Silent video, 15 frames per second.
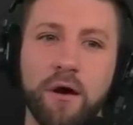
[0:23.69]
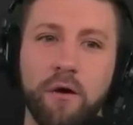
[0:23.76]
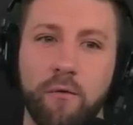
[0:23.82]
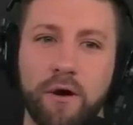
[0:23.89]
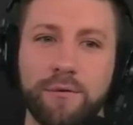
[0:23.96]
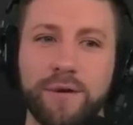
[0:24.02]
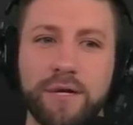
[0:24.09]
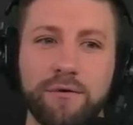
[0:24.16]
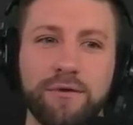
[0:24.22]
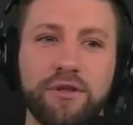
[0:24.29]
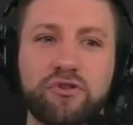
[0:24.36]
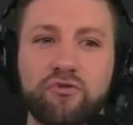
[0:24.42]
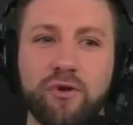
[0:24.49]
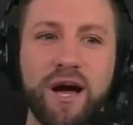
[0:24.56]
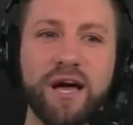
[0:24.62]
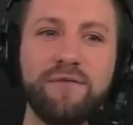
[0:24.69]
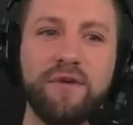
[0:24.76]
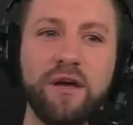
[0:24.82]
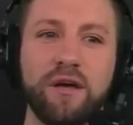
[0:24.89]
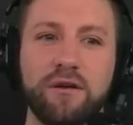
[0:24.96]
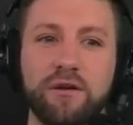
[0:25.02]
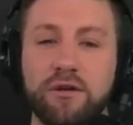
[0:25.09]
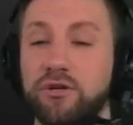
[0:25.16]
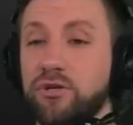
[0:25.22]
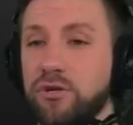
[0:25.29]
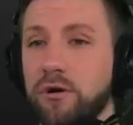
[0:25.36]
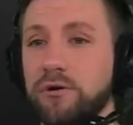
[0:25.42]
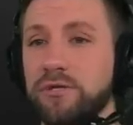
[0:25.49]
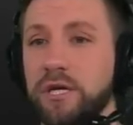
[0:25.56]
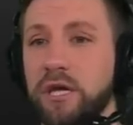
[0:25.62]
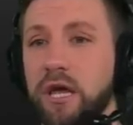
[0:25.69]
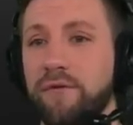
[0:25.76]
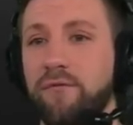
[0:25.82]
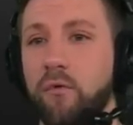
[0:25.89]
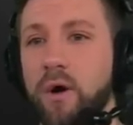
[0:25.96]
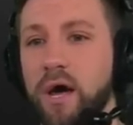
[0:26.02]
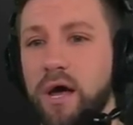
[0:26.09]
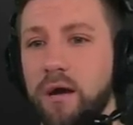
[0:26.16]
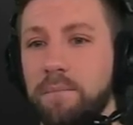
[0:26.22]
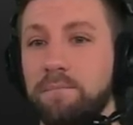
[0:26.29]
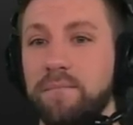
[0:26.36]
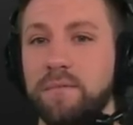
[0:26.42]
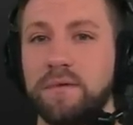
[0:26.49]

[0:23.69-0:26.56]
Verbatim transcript: When are we doing the Tri-Van jersey giveaway?